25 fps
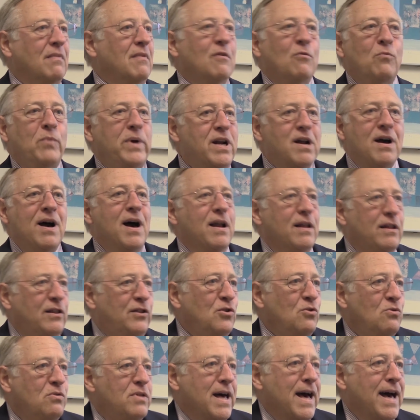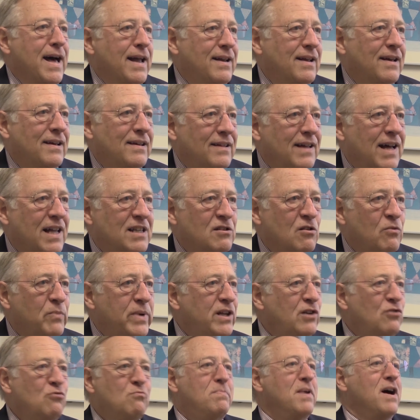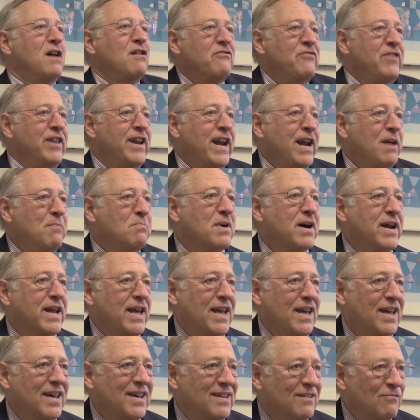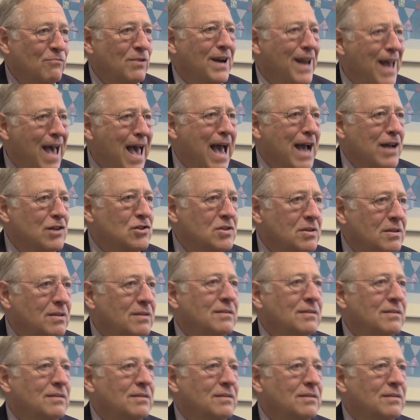We know how to do that. That's what we do better than anybody. Relax.